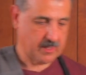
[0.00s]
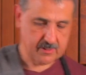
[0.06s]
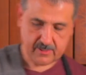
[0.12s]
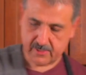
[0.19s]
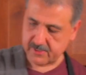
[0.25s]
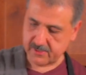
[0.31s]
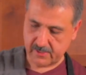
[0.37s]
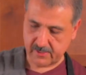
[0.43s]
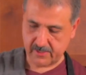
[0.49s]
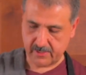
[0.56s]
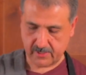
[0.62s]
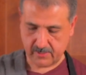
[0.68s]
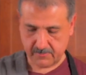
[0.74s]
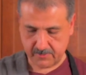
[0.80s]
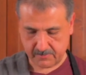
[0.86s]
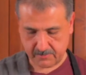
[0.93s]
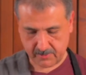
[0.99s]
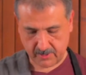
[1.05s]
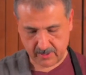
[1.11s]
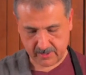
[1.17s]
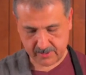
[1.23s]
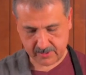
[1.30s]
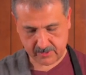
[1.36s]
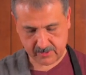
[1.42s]
Let's not think about
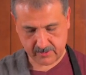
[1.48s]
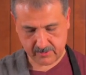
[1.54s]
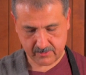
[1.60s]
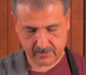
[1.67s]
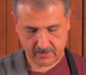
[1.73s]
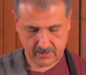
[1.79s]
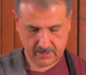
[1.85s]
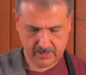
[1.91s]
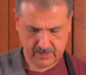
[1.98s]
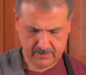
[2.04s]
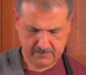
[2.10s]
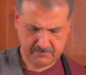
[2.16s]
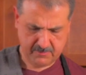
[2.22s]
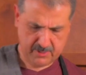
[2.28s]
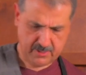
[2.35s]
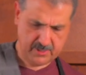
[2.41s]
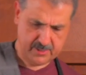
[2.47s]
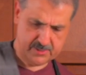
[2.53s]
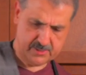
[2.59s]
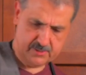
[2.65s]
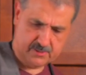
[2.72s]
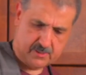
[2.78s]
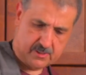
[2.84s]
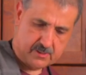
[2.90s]
prawns.
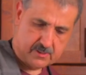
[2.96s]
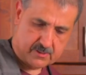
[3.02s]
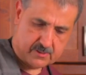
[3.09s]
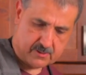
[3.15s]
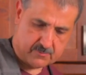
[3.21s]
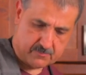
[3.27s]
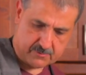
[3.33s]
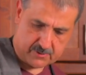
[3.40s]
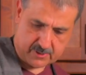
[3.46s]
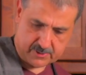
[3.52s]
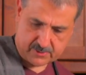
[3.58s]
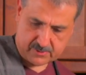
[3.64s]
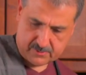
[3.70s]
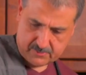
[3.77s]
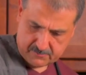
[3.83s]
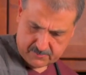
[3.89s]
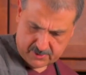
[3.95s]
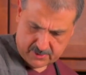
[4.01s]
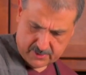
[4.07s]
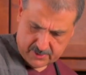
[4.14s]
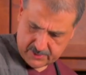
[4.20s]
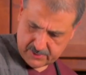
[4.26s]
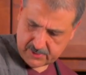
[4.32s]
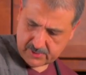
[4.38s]
Prawns! No prawns.
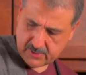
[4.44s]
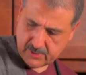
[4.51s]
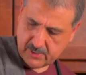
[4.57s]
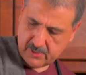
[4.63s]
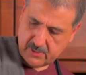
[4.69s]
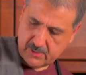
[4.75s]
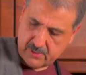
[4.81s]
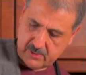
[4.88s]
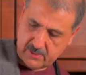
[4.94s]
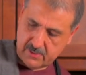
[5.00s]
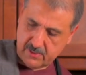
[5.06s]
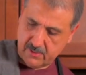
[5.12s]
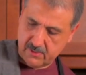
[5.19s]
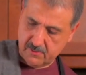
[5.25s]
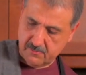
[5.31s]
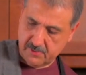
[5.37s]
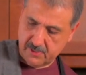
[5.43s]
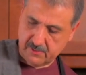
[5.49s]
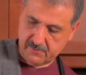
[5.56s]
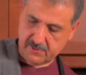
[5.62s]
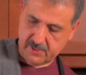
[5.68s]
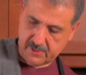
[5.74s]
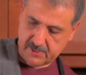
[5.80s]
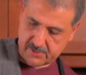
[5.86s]
Prawns! A little bit
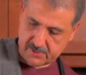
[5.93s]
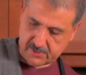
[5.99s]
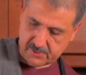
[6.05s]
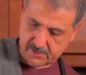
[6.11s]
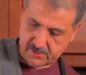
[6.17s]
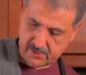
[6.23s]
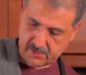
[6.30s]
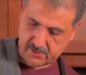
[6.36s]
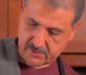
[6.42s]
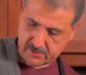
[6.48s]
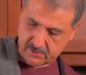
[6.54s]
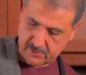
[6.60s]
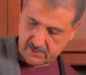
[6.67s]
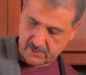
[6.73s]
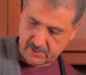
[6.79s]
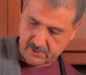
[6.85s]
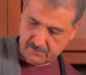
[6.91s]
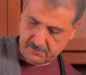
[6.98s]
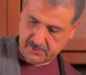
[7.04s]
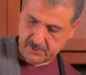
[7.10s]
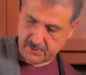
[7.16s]
of nuts on top.